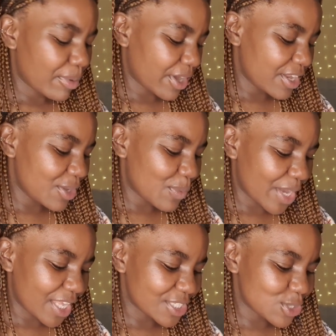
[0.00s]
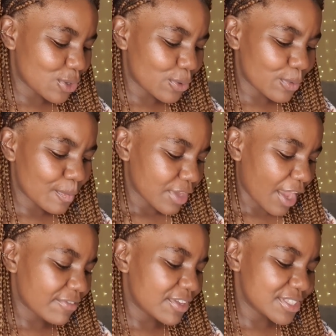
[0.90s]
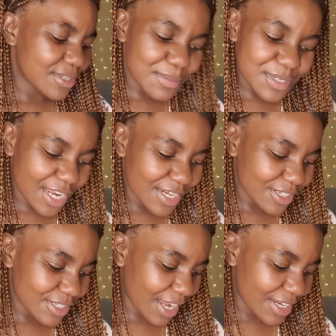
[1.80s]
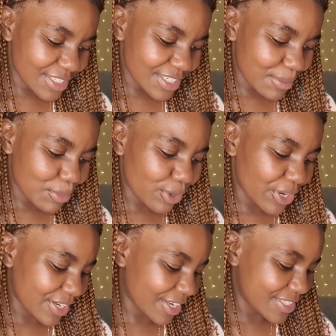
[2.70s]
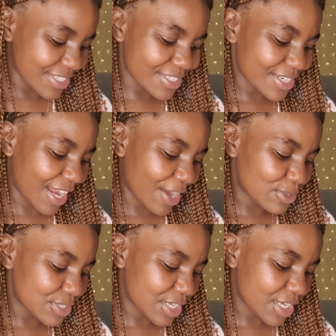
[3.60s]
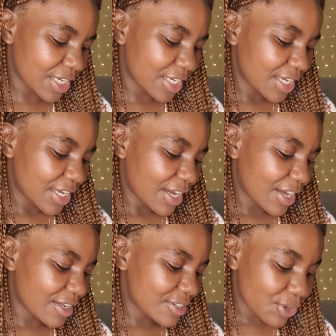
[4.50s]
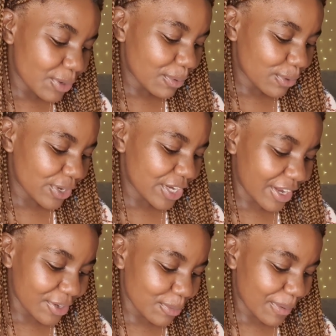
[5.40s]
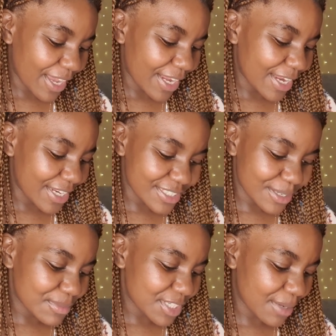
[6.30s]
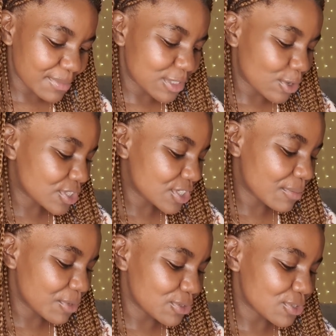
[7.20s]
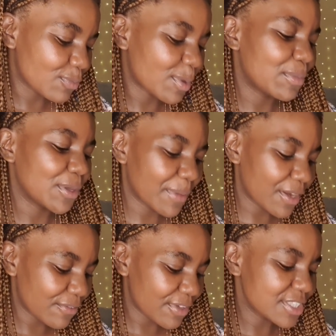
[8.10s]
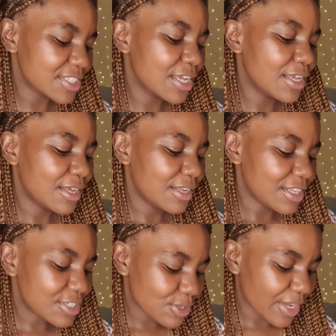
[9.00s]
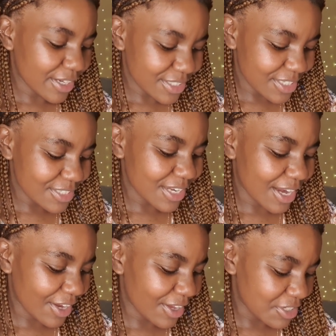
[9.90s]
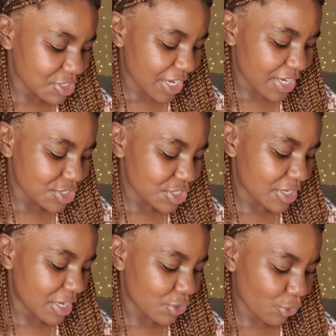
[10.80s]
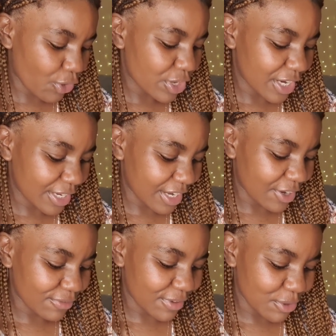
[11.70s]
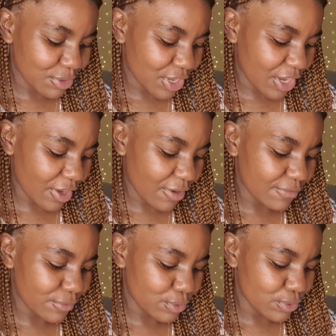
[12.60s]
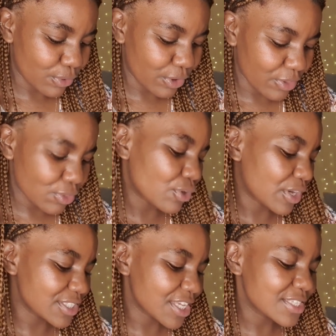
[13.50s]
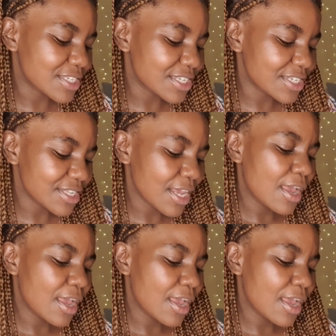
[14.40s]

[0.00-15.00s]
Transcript: but anyway, so having substandard, unstable, inconsistent housing, underemployed, underpaid, and sometimes long term use of public benefits, little access to higher education, and chronic lack of health care, food, or other necessities.